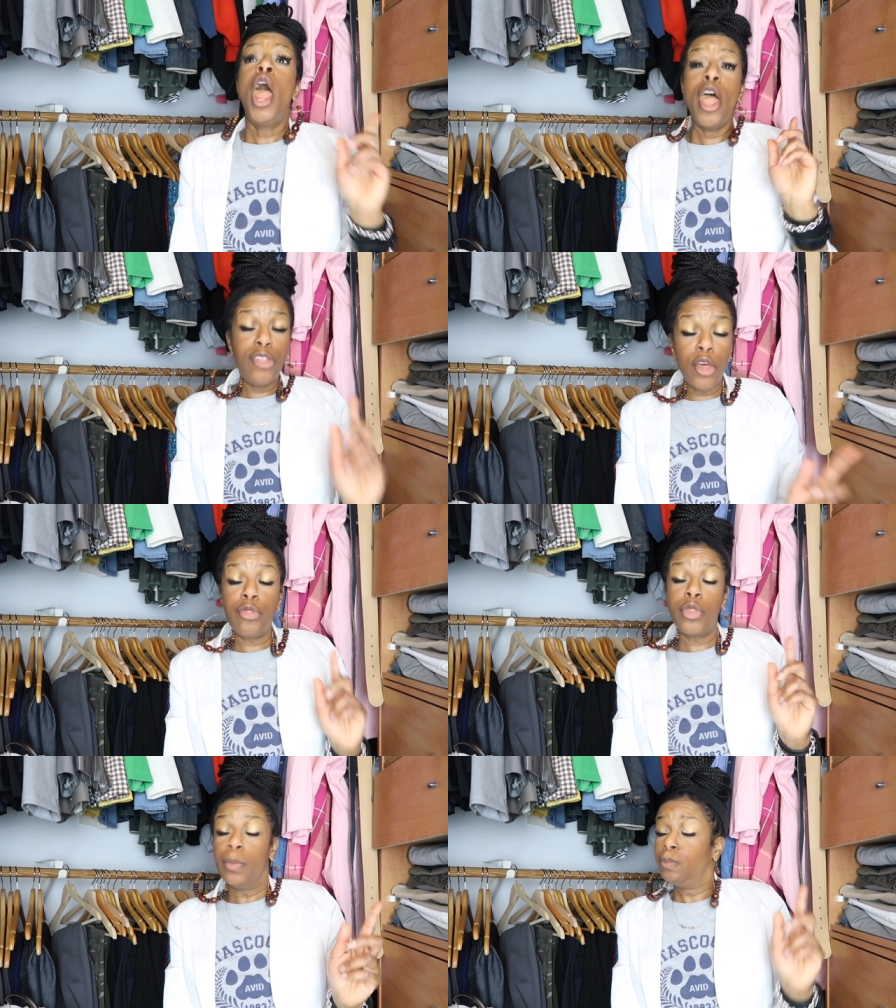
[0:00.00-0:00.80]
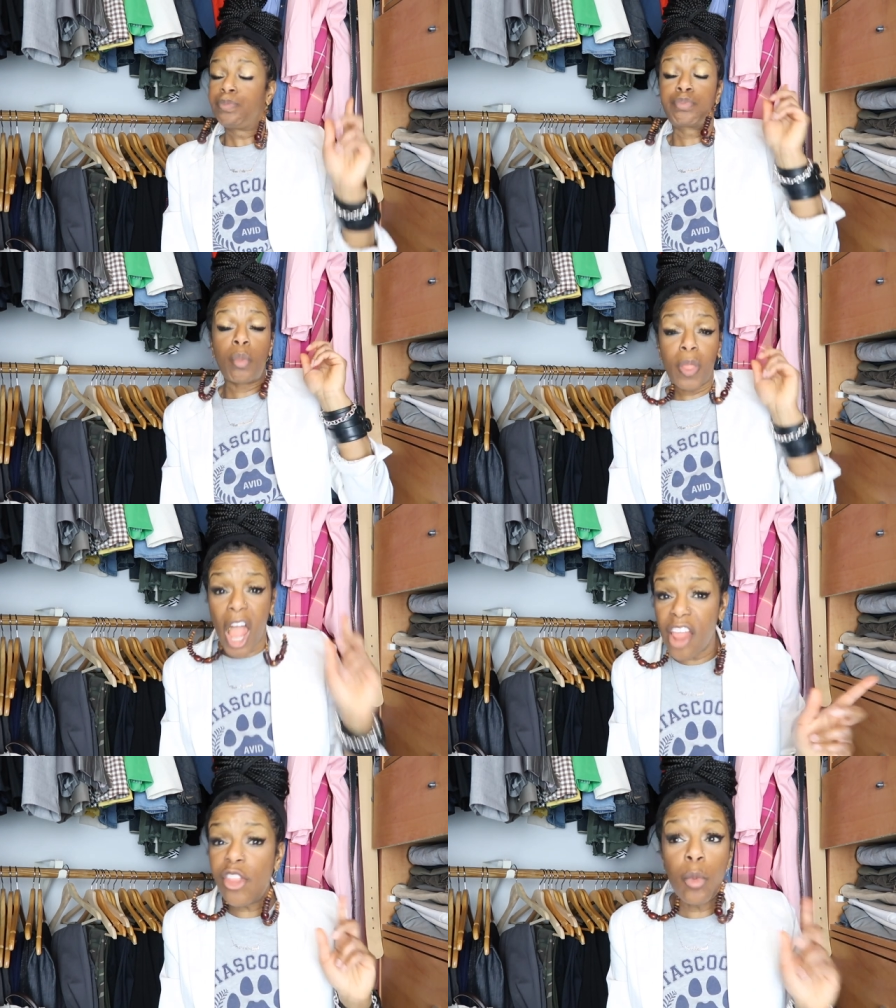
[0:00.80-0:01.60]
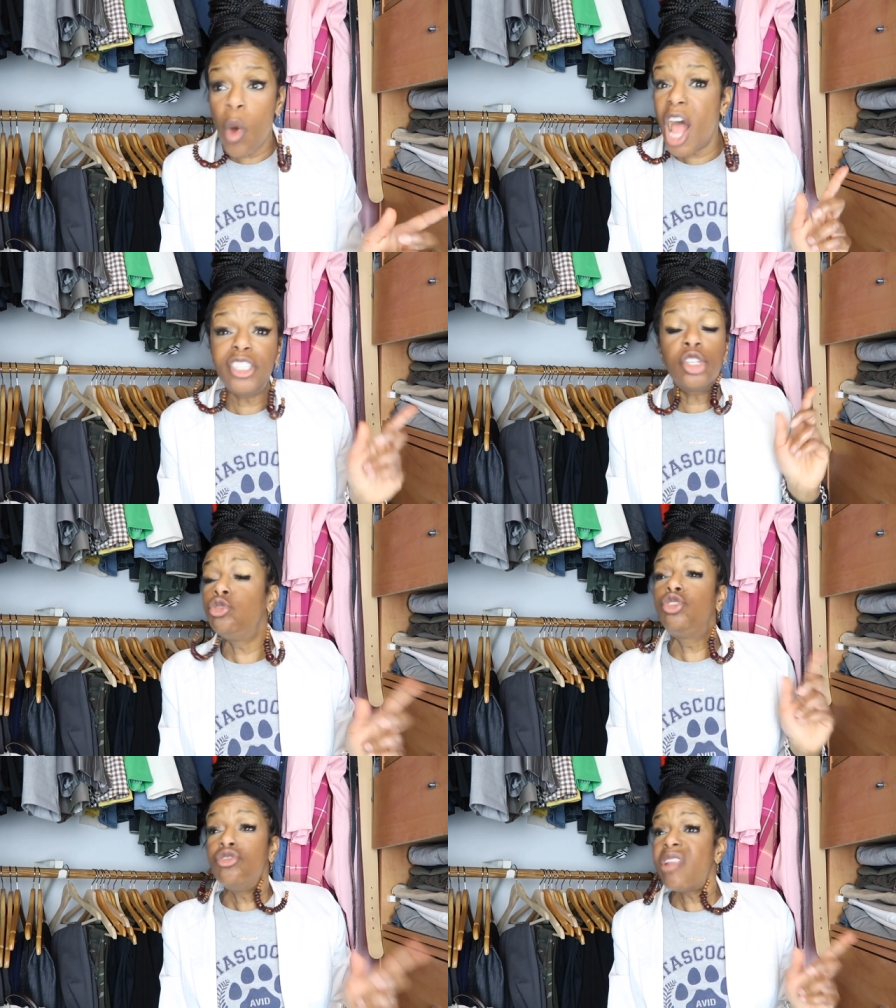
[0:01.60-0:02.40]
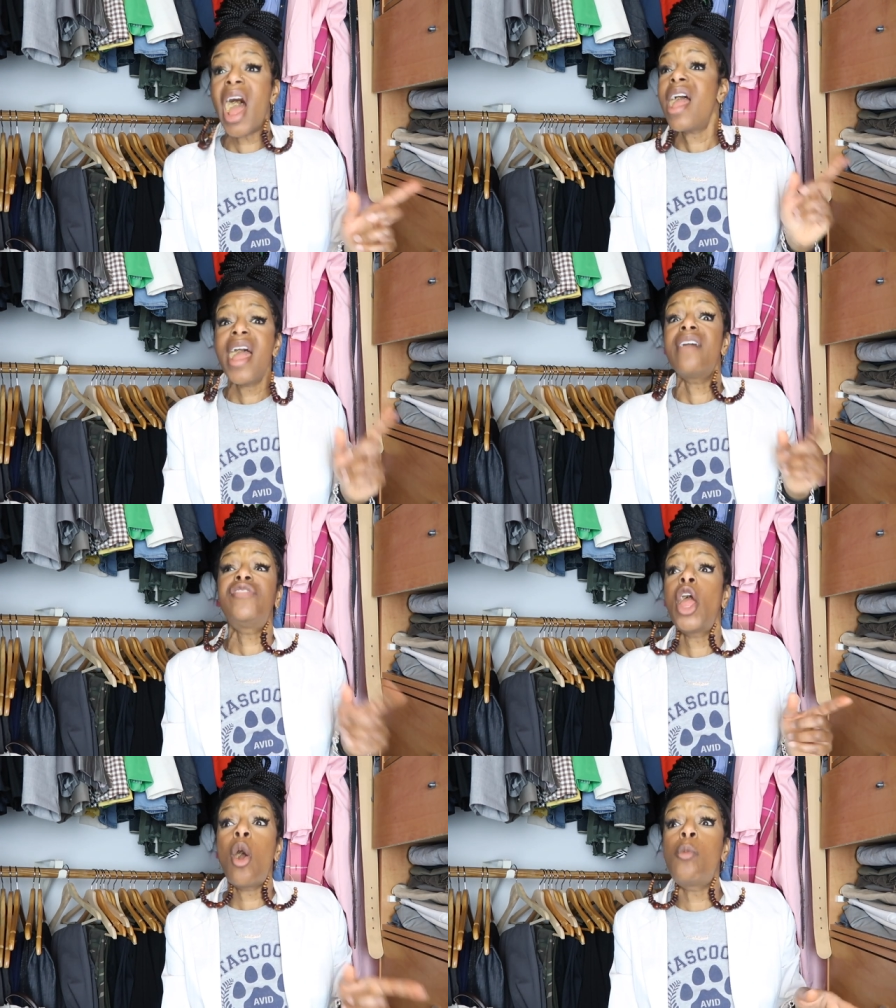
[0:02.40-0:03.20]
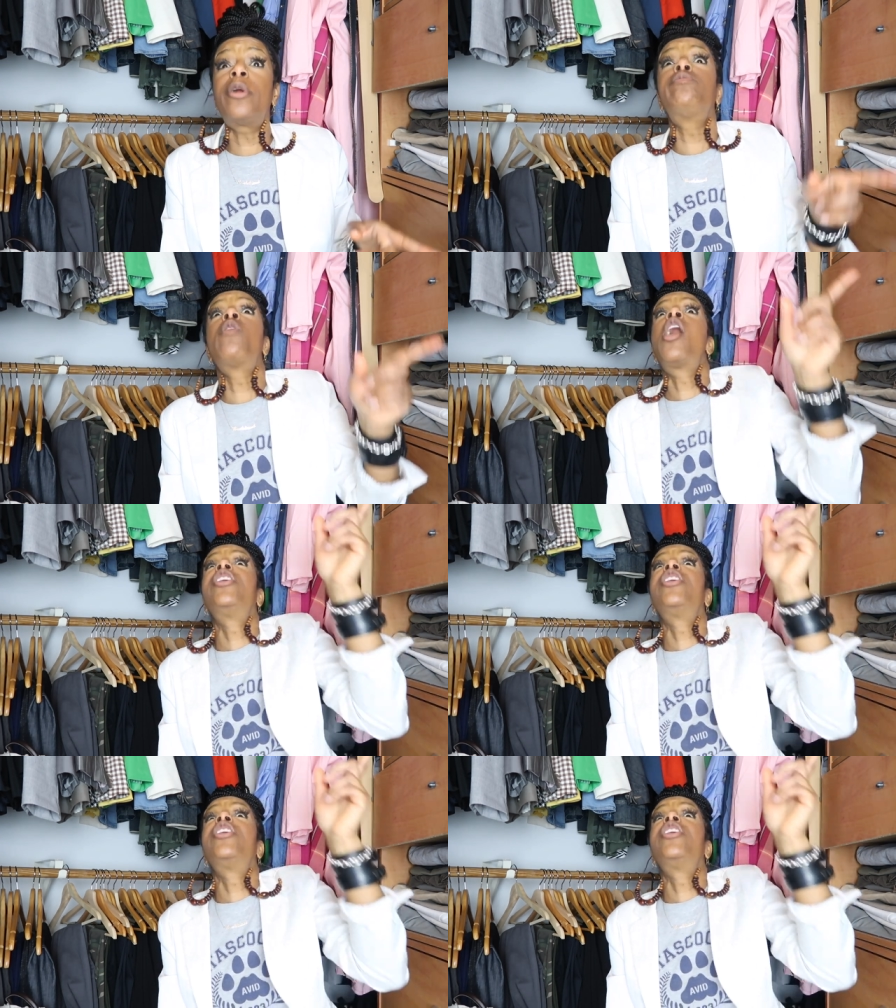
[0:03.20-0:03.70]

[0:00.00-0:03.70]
And the and the ones who do not have their homework